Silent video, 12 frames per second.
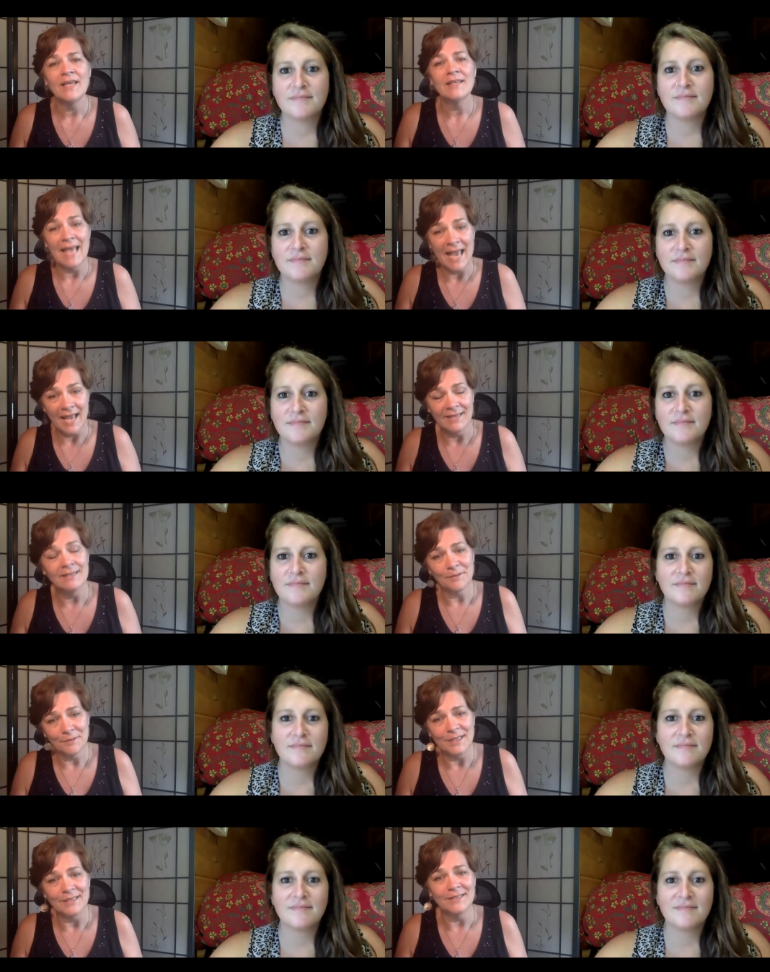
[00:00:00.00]
Speaker 1: that
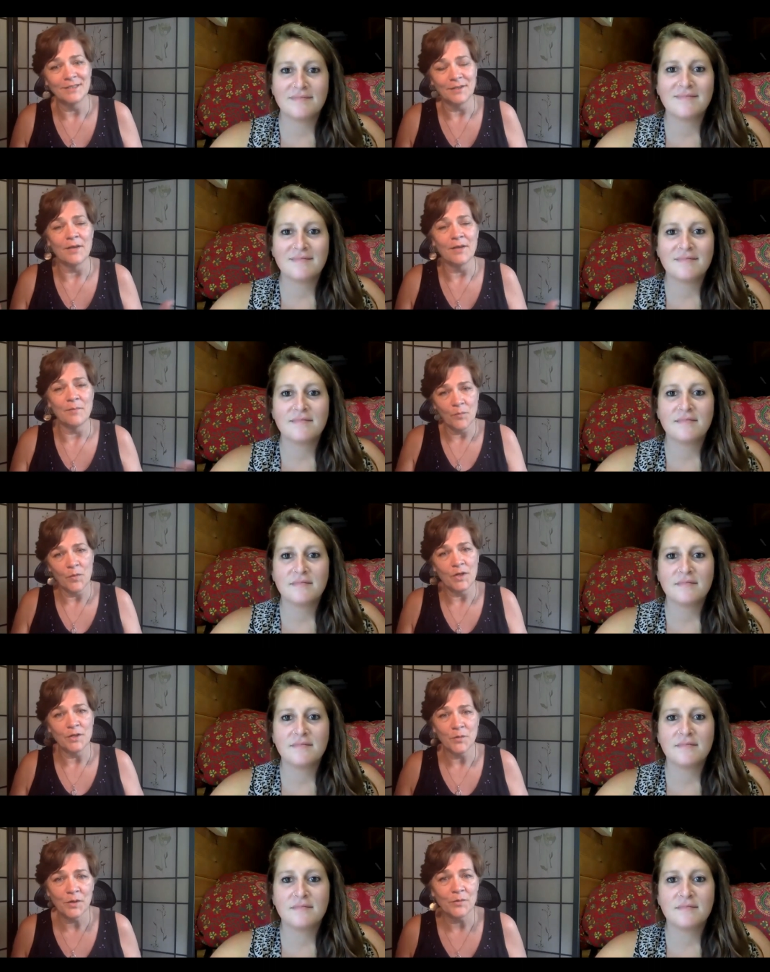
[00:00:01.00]
leads to them
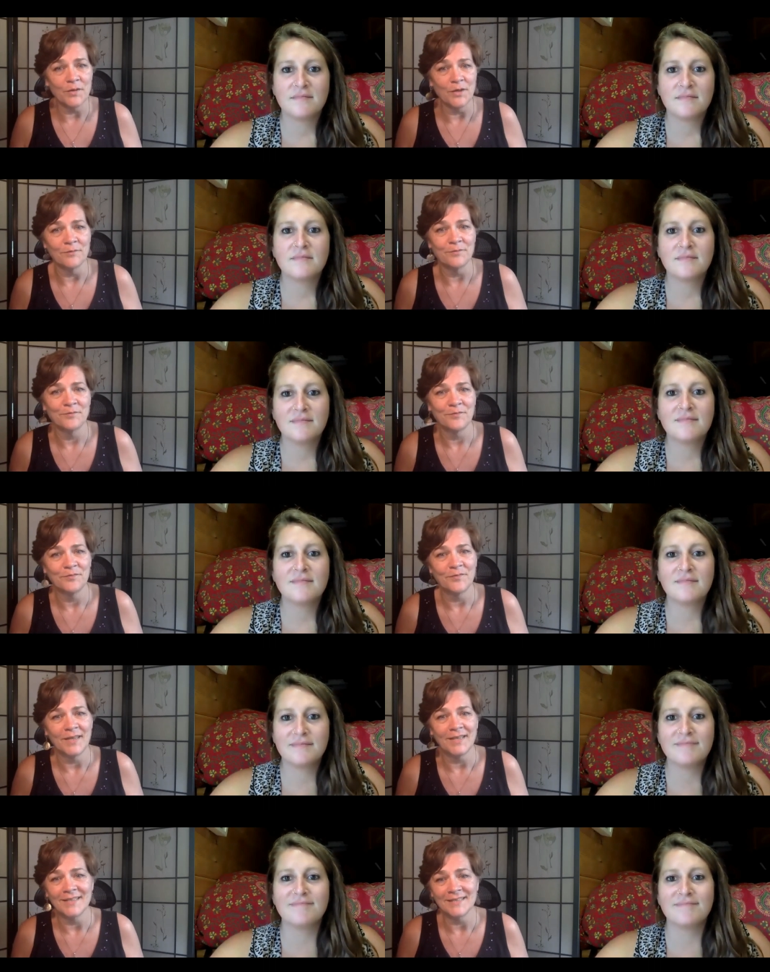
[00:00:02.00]
wanting to work with you.
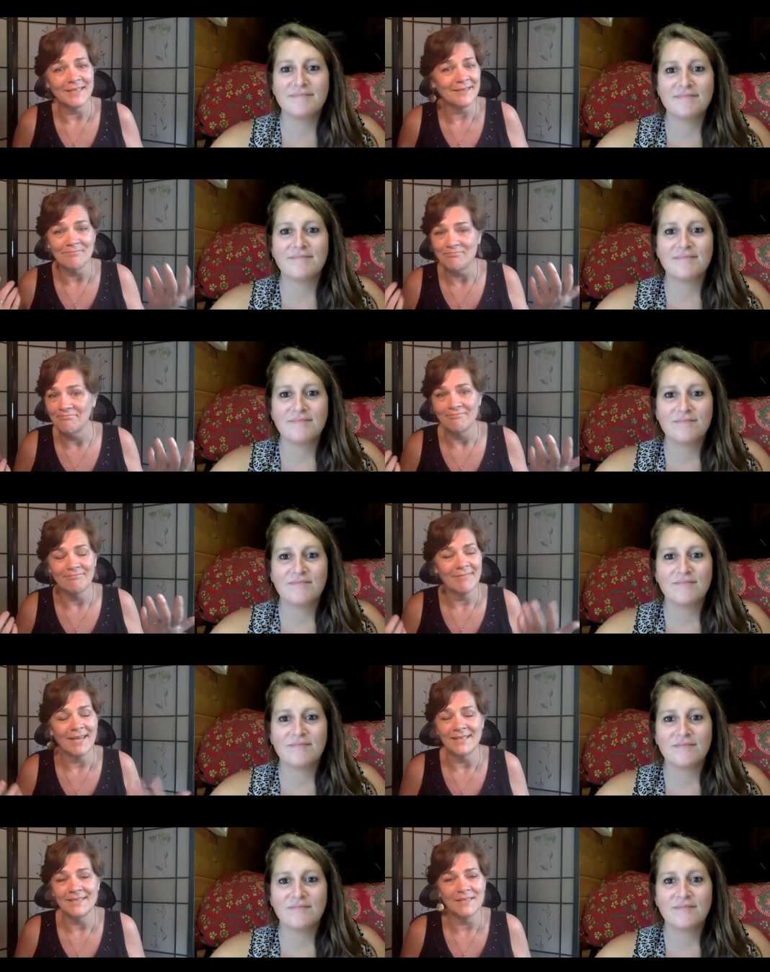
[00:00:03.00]
And it's like
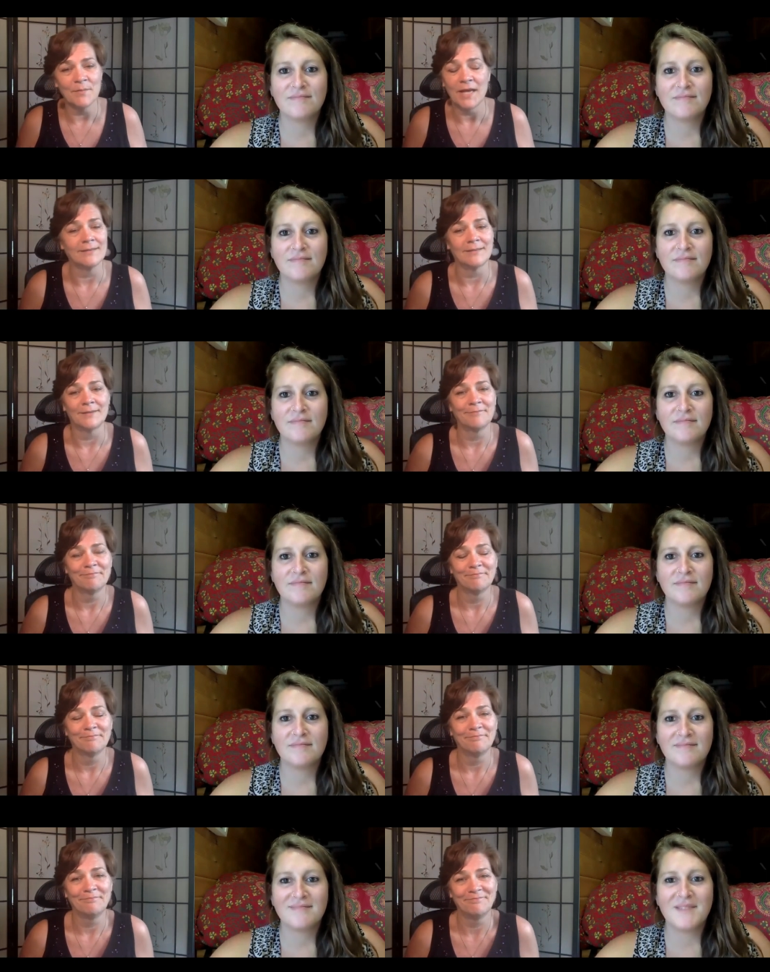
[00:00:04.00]
it's the best.
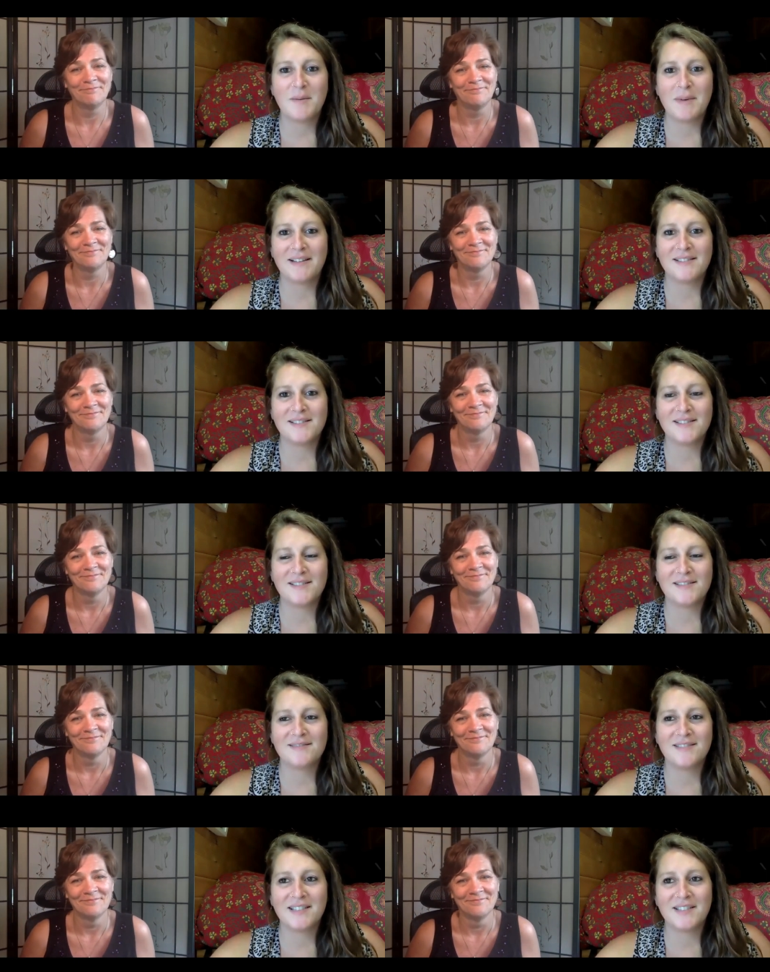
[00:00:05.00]
The
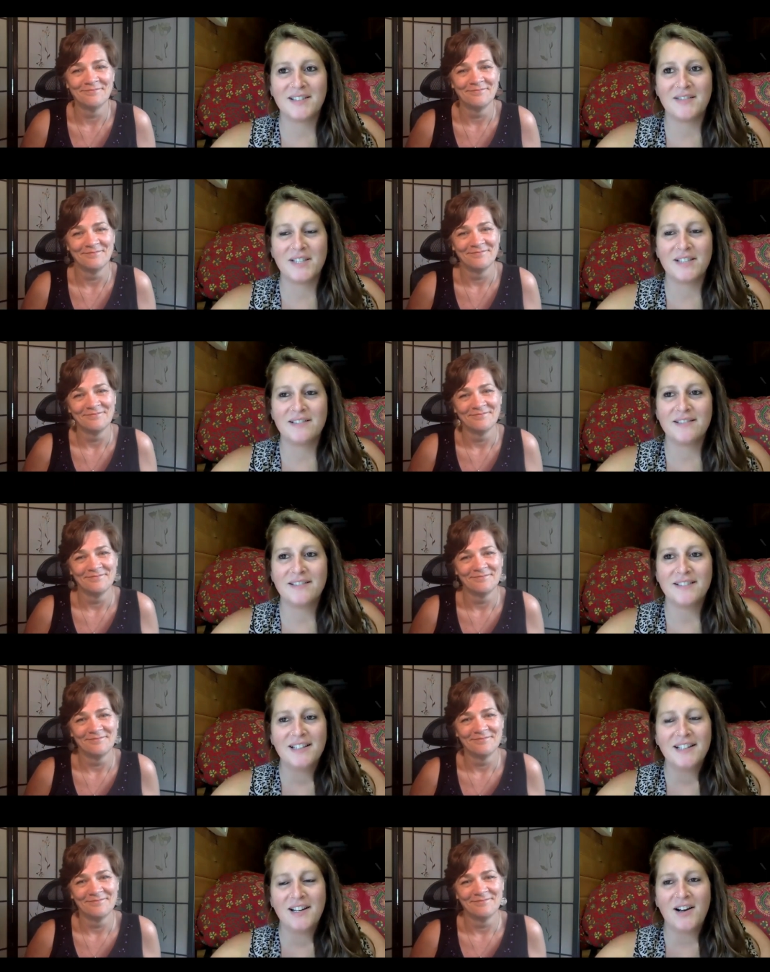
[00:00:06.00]
best.
Speaker 2: I love it.
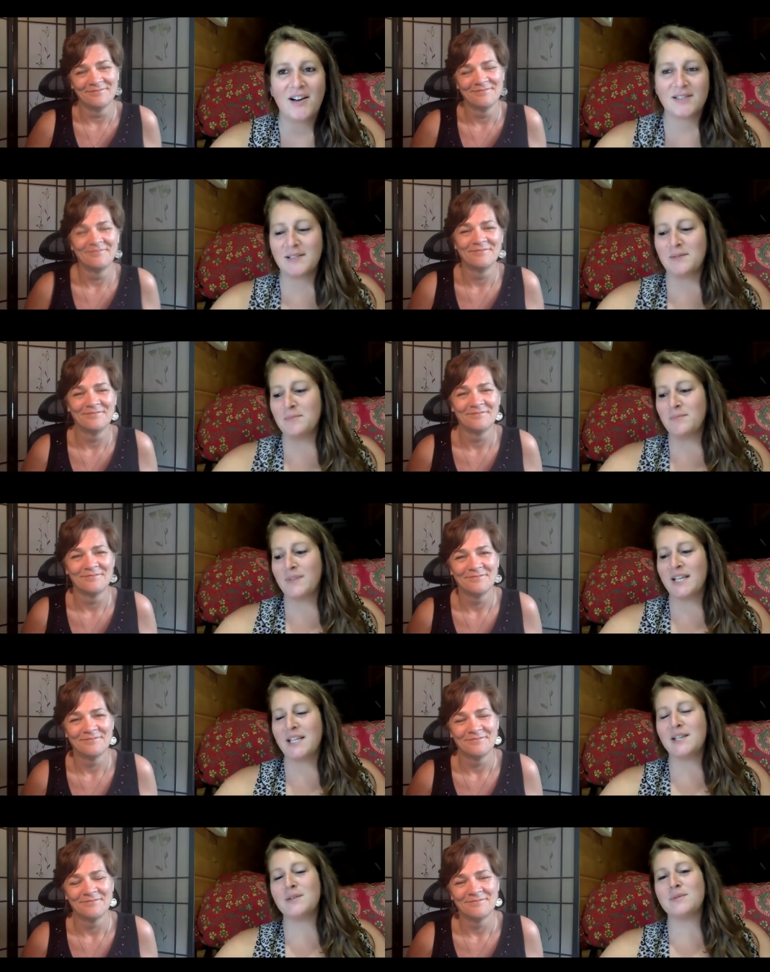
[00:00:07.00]
Awesome.
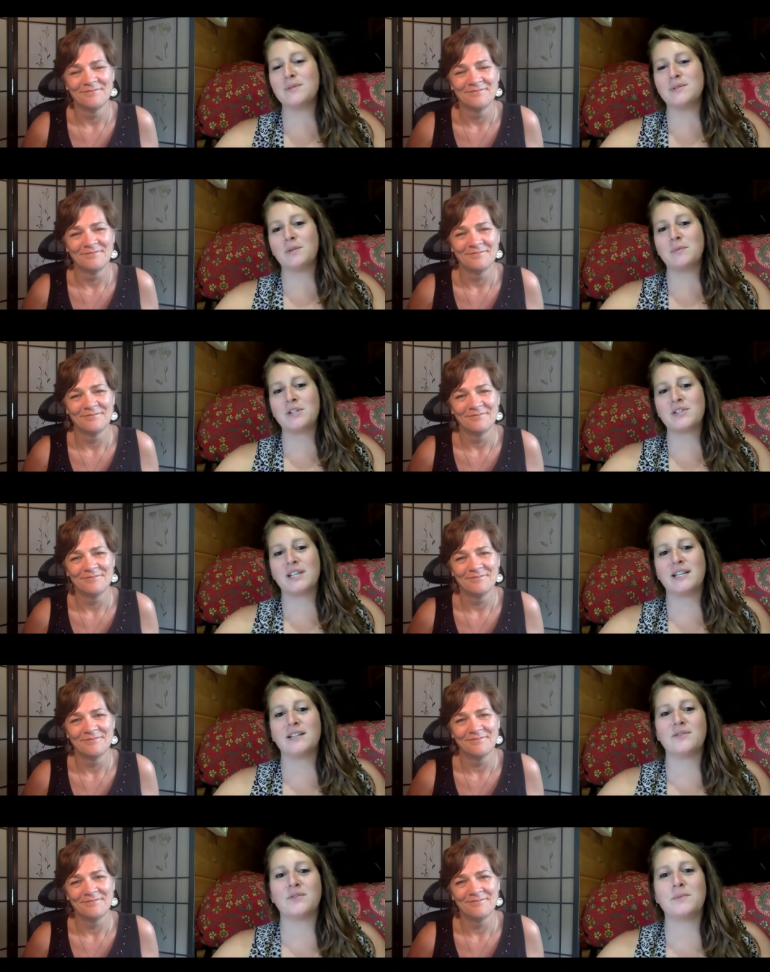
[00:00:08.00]
Thank you so much,
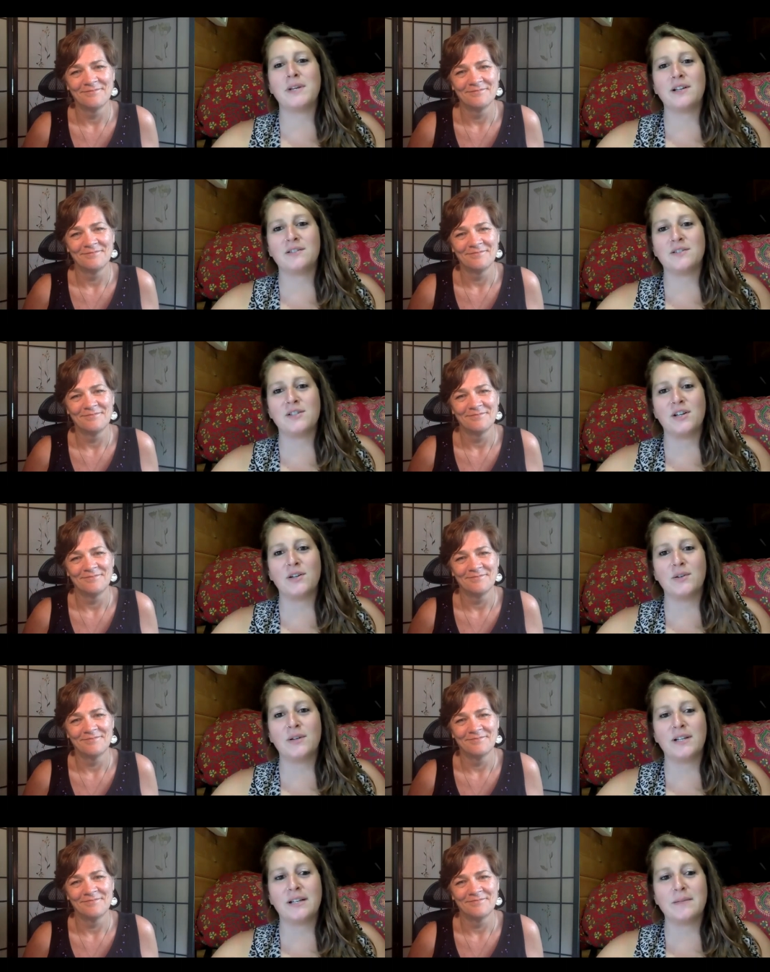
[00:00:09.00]
Ann, for being on the
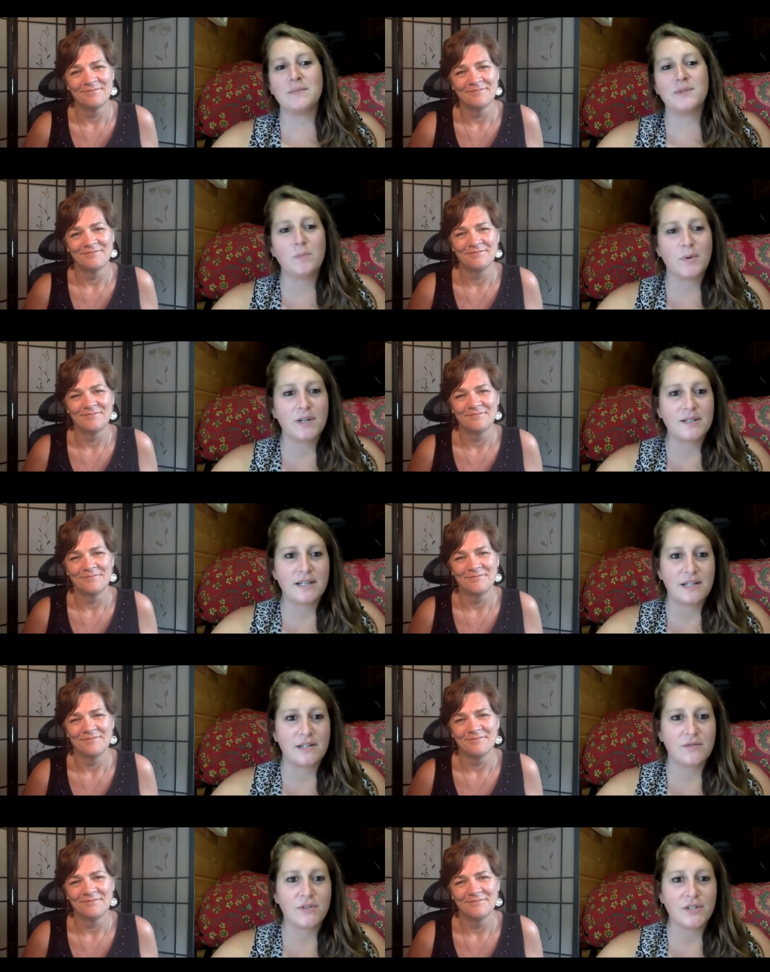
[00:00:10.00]
show. And I'm super
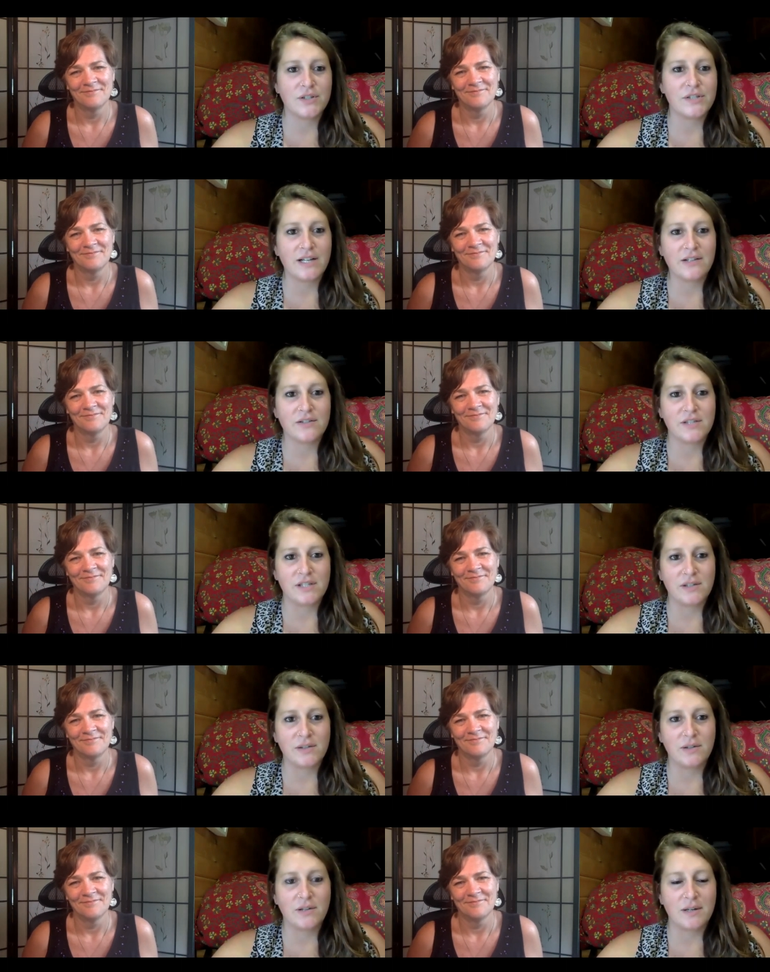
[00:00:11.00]
excited for your challenge. I know a